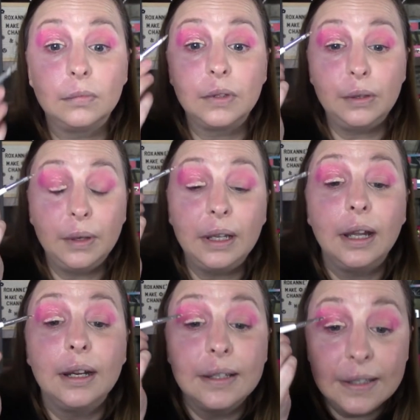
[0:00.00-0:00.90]
So you can
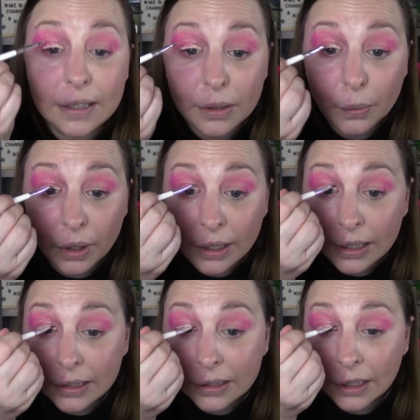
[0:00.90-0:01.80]
kind of see where I
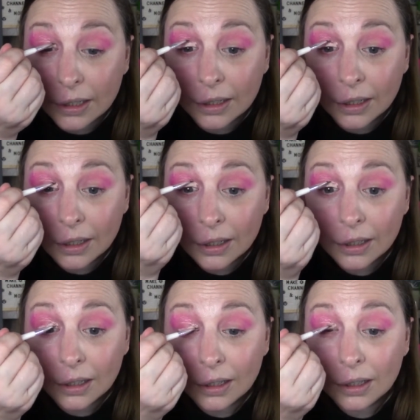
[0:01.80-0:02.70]
need to
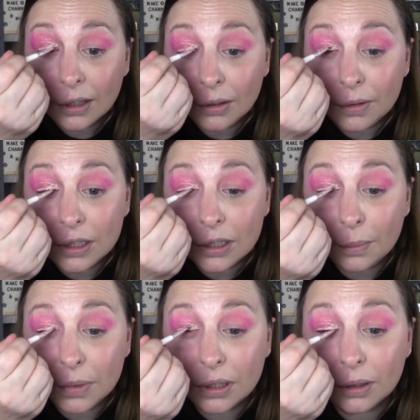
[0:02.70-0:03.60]
reach
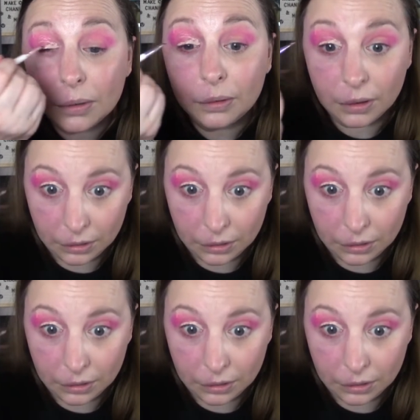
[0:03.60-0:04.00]
up to.